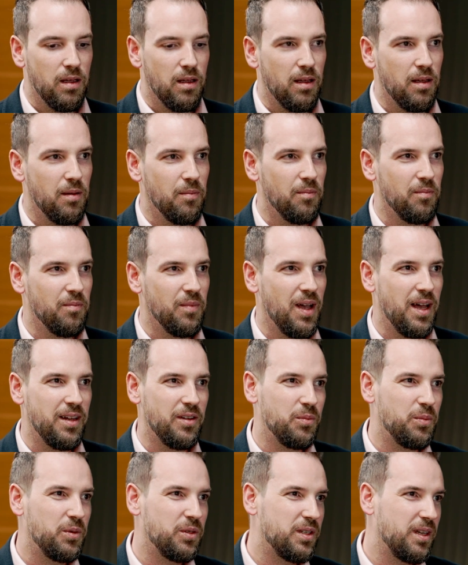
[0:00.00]

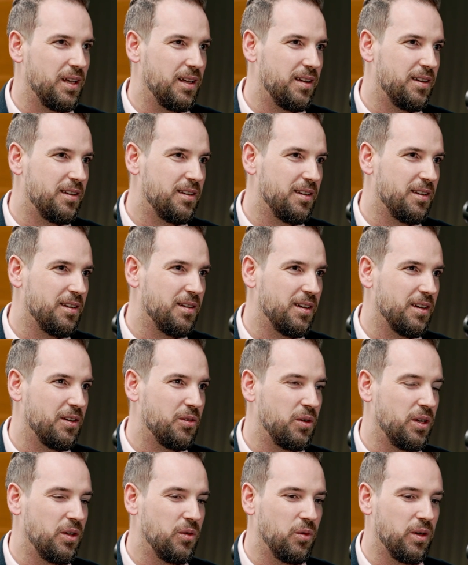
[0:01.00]
100%
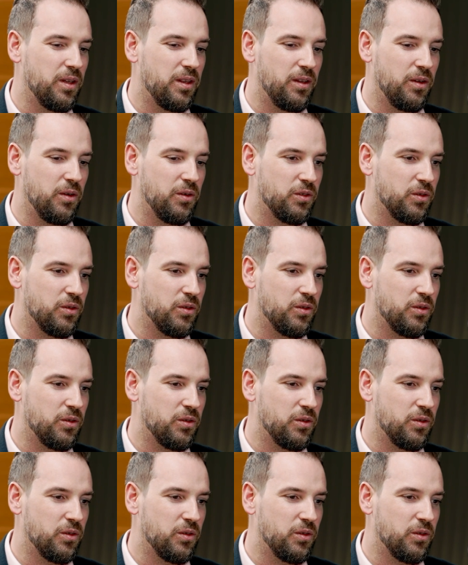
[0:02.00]
agree with you.